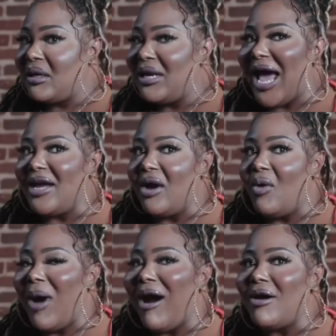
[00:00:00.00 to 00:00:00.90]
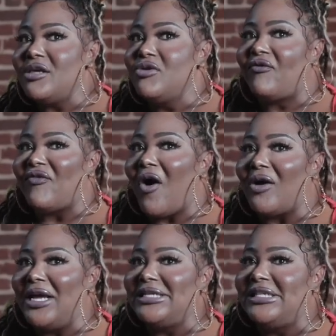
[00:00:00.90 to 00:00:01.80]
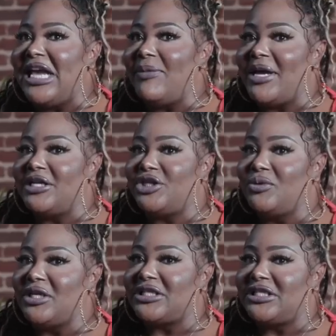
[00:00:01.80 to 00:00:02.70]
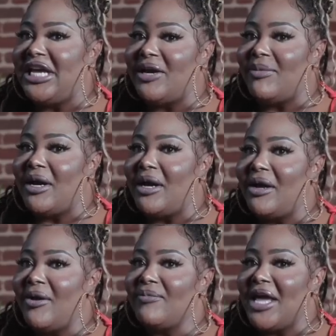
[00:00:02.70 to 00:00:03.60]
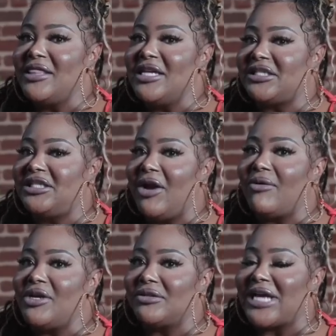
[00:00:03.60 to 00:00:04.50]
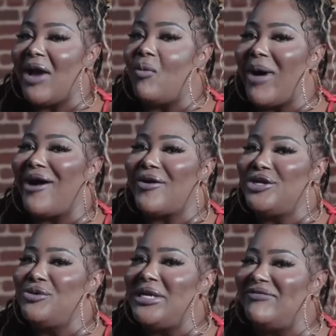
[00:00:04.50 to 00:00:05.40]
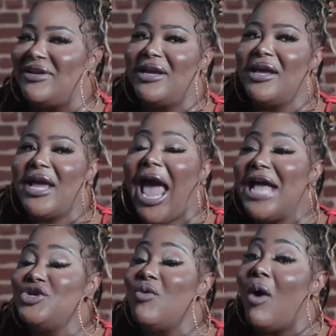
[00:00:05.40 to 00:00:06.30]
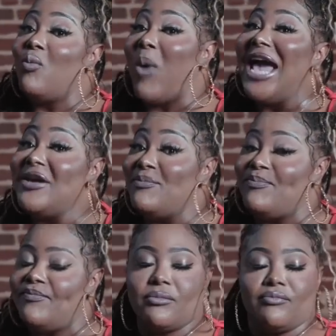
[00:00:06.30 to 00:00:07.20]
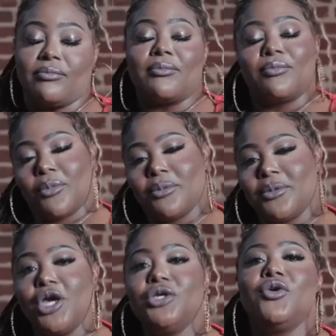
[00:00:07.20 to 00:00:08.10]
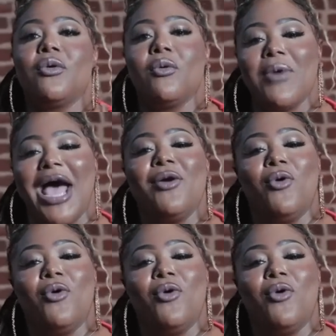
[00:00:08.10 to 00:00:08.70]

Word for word: Like, why are you falling deep into the stigma and the stereotype? Why are you even? And you are white. You're a white.